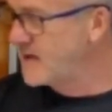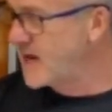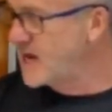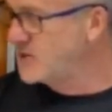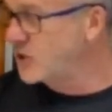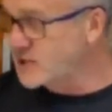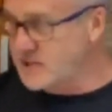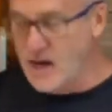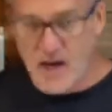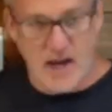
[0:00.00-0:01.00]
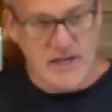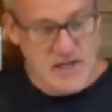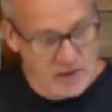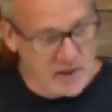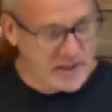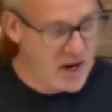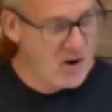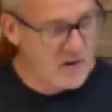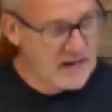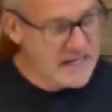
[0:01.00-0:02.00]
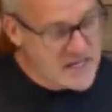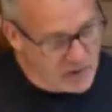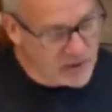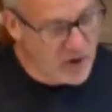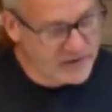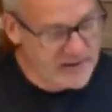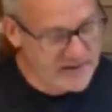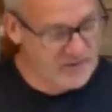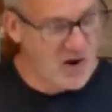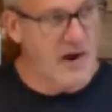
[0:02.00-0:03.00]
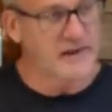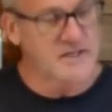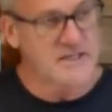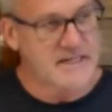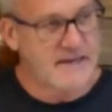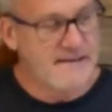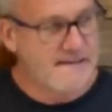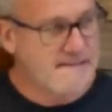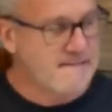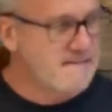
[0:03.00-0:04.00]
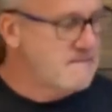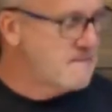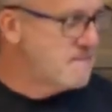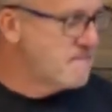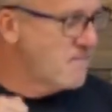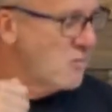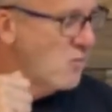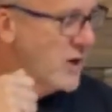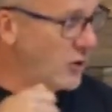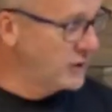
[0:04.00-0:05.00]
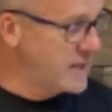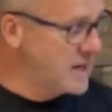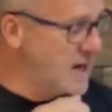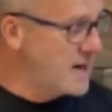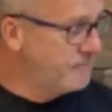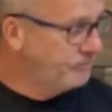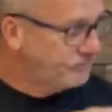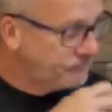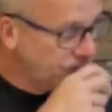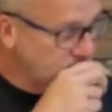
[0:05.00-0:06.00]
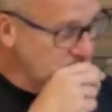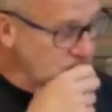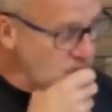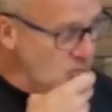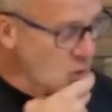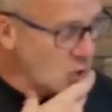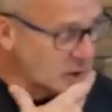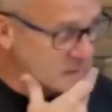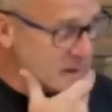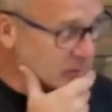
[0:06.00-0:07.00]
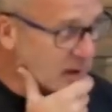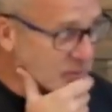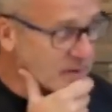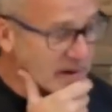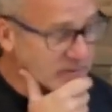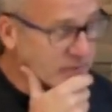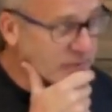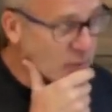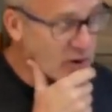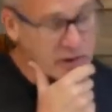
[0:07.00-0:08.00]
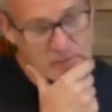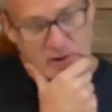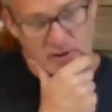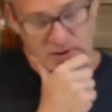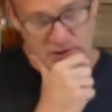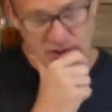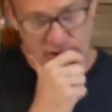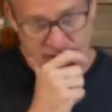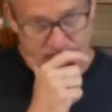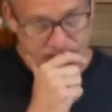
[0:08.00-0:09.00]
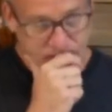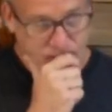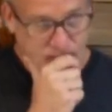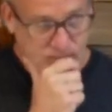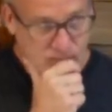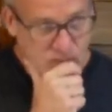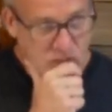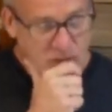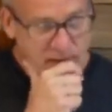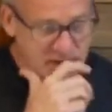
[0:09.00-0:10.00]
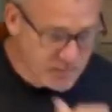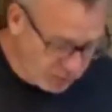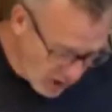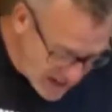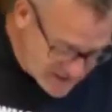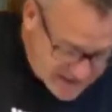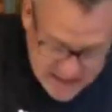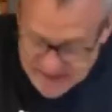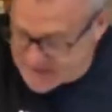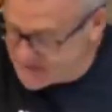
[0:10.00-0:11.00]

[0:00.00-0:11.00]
Just a year ago at the end of August, we'd only hooked people up with about 400 pairs of shoes. Because the process, the